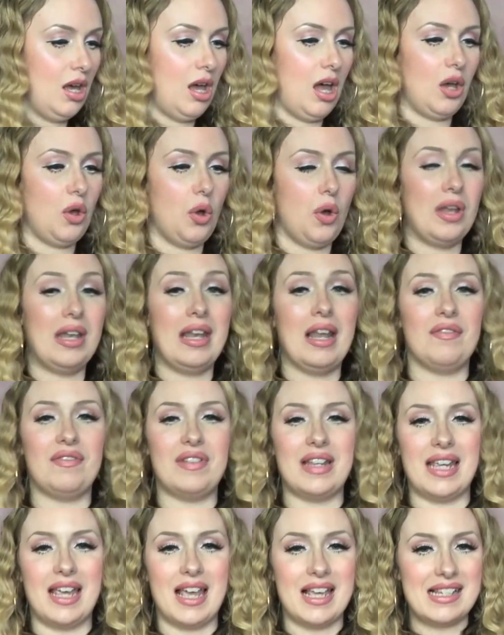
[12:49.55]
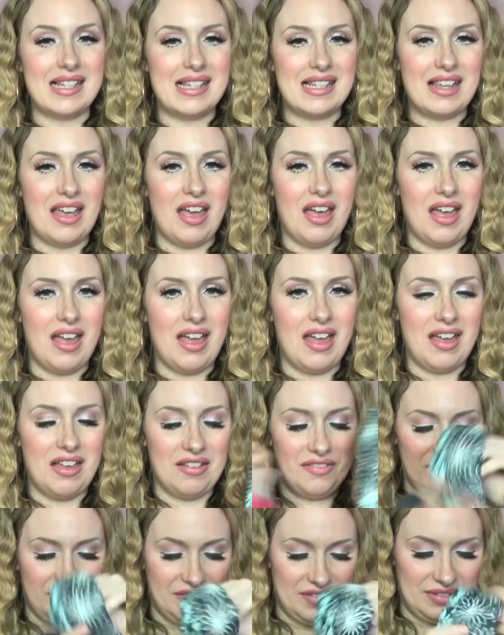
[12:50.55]
I've got a lovely
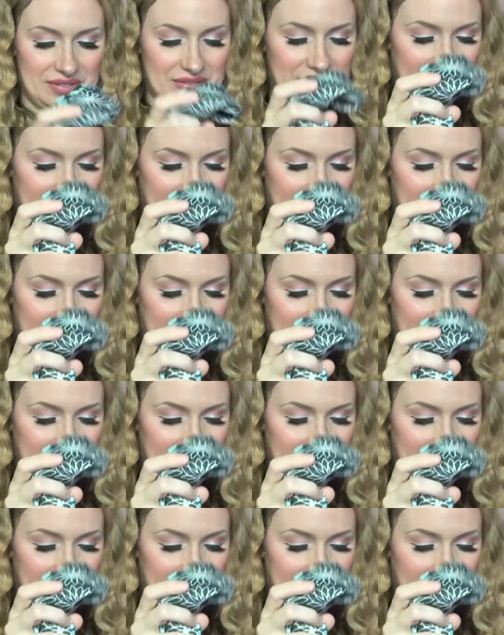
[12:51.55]
scarf.